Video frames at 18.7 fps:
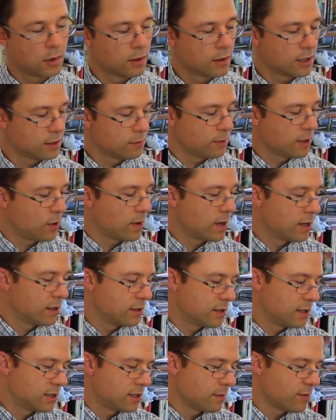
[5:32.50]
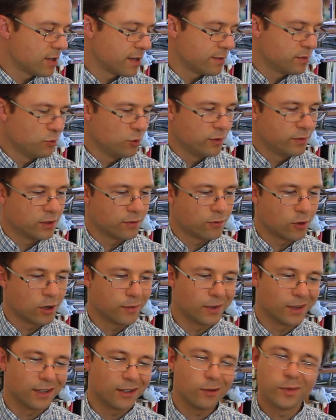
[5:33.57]
This sometimes moves your
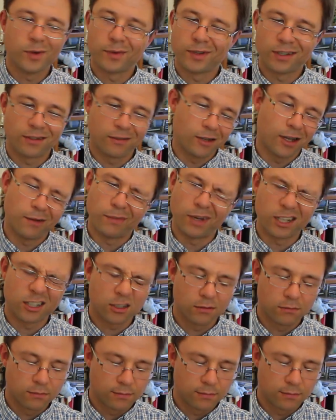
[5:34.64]
forearm a little bit, but not much.